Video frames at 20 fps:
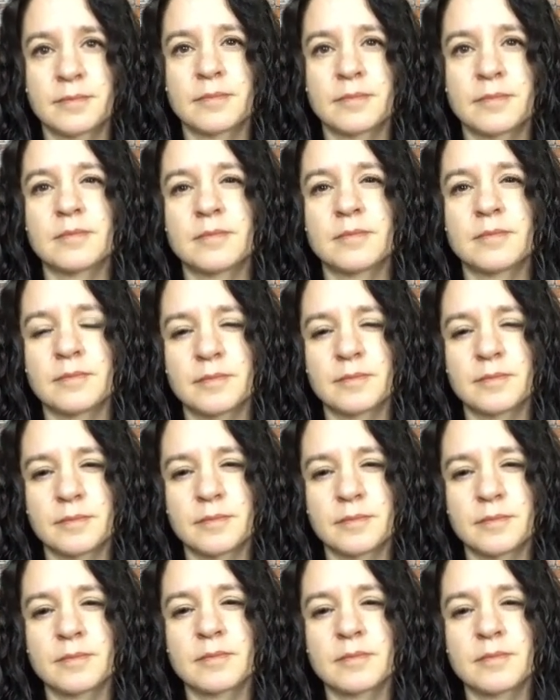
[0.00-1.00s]

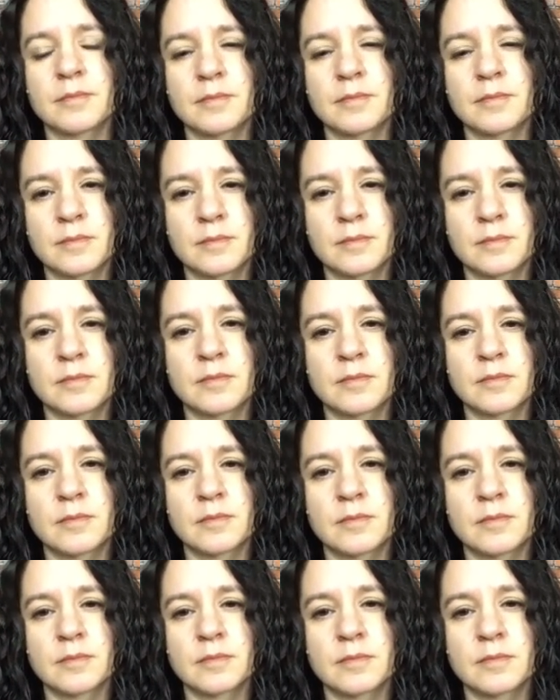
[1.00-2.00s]

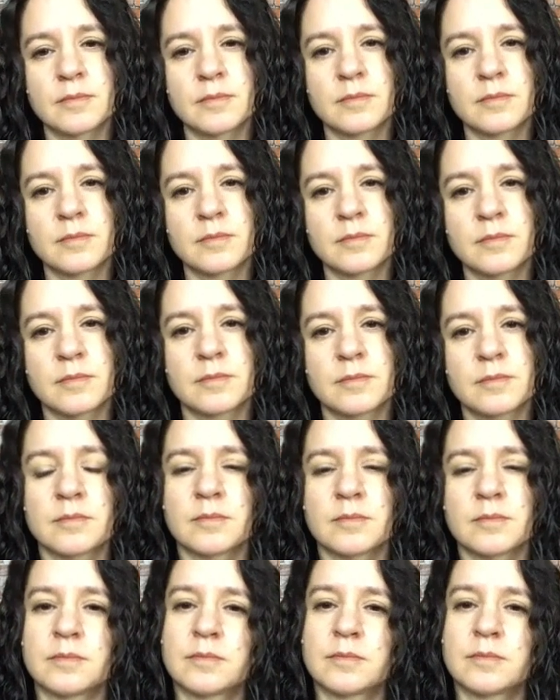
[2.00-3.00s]

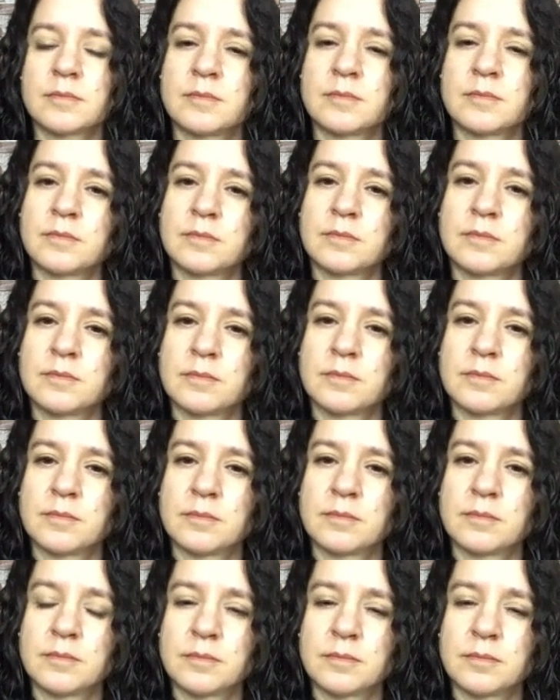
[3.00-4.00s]

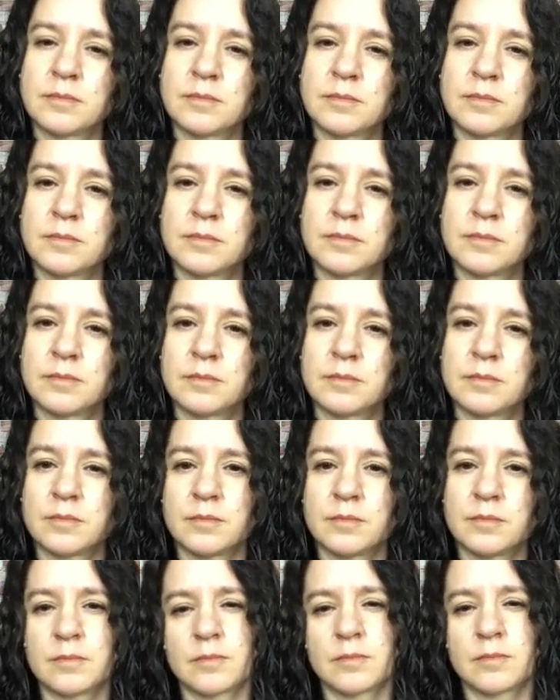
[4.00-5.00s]

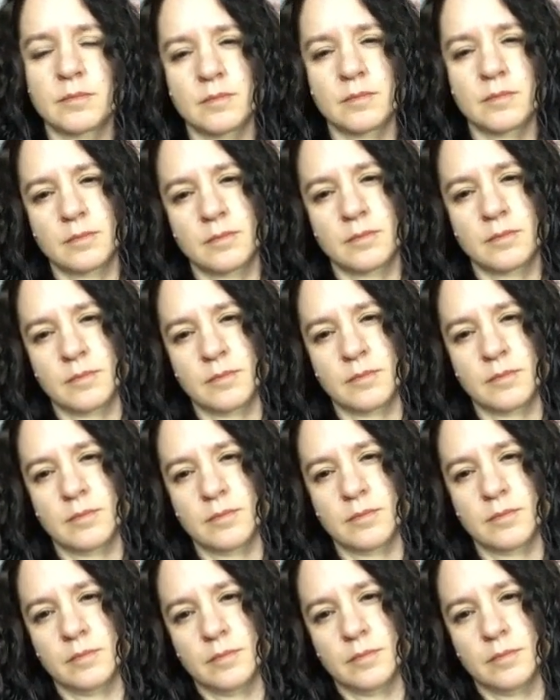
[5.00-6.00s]

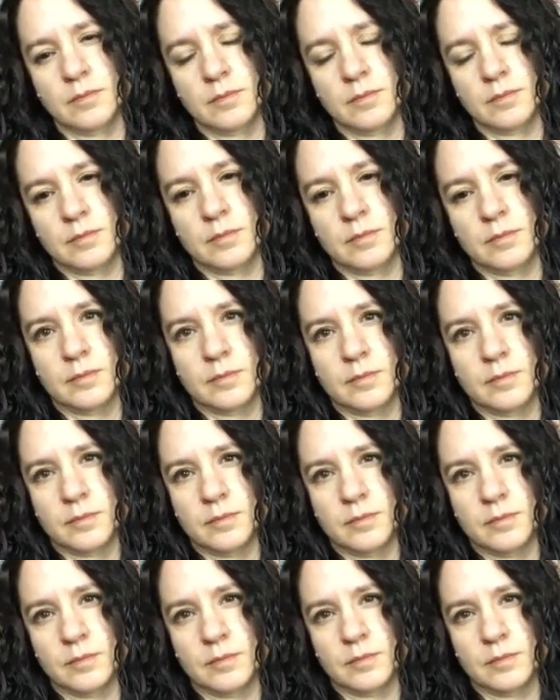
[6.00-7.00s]

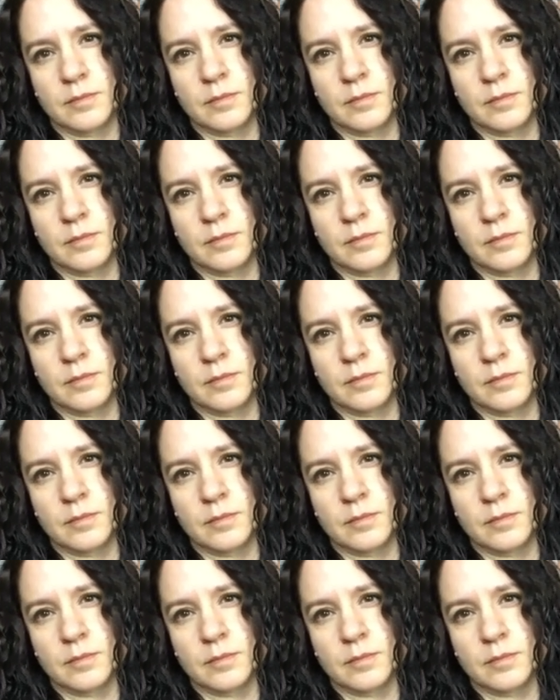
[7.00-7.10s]
[no speech]